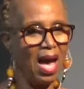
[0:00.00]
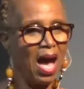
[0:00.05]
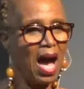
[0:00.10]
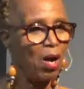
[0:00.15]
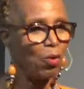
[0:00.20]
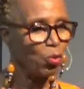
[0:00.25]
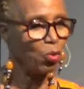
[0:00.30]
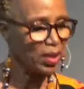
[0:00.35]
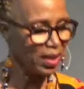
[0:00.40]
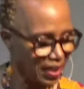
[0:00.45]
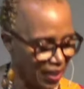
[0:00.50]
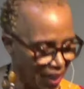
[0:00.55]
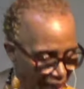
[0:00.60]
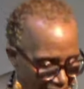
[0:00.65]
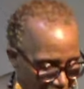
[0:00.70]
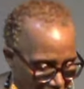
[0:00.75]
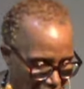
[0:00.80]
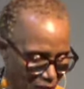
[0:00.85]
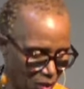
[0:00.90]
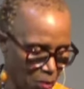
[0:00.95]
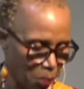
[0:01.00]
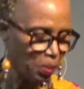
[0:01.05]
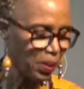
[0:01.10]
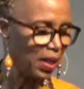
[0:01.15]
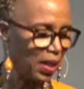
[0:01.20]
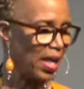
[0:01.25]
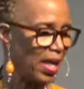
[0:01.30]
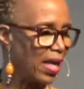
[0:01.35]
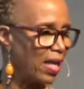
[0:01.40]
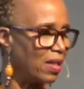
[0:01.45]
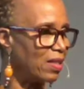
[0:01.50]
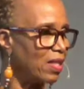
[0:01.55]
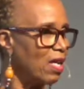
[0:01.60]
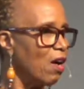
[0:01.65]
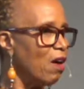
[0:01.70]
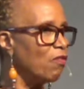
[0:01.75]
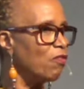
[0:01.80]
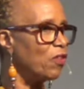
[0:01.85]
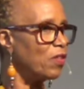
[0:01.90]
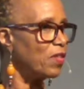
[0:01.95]
I would thank the plant
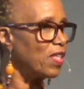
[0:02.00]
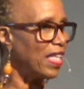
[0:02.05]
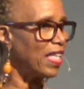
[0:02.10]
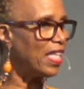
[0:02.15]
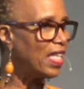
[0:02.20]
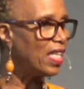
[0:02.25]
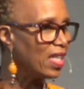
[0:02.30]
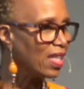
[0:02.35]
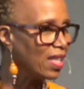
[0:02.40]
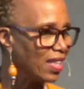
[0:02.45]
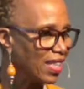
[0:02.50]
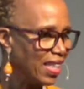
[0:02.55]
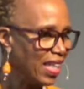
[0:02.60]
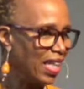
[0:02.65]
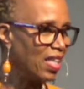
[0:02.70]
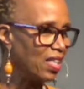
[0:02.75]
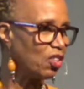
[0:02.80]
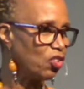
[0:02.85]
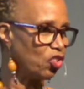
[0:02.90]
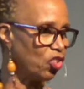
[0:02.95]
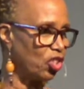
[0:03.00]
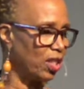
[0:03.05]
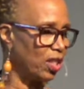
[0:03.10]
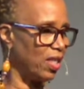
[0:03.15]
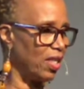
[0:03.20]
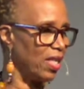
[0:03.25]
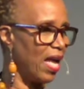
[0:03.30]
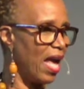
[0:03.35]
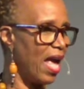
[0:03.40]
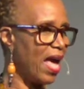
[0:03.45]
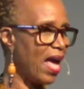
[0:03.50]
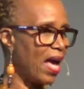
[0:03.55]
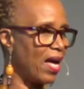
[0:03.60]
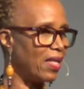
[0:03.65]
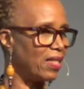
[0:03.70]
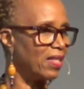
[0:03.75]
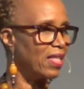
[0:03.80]
for the healing energy it had.